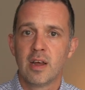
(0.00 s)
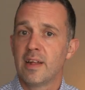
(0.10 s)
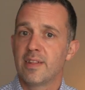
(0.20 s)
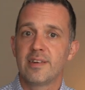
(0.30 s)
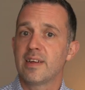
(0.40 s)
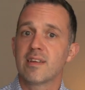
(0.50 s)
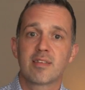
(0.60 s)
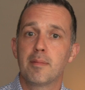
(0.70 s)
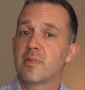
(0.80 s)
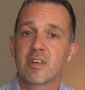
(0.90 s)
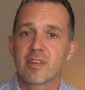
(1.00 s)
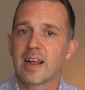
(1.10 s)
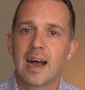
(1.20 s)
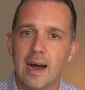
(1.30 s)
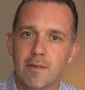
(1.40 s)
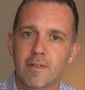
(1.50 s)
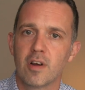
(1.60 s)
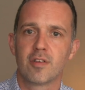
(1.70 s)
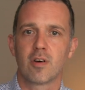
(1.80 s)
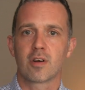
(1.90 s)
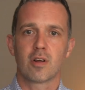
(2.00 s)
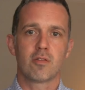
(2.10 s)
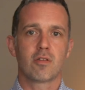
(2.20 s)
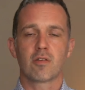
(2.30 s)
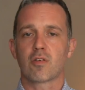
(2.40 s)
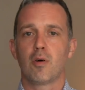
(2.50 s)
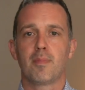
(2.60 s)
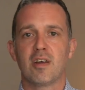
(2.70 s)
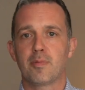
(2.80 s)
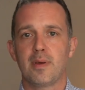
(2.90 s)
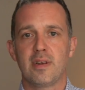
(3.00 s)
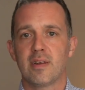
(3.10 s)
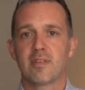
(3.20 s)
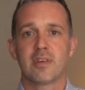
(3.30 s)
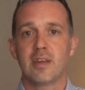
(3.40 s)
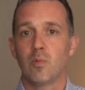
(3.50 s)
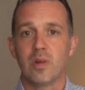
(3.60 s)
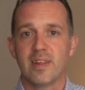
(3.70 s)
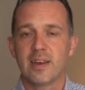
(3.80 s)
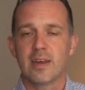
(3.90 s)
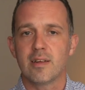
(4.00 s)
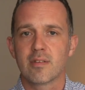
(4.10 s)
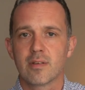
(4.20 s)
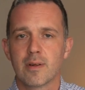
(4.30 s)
The DSM doesn't have a diagnosis of complex PTSD within it.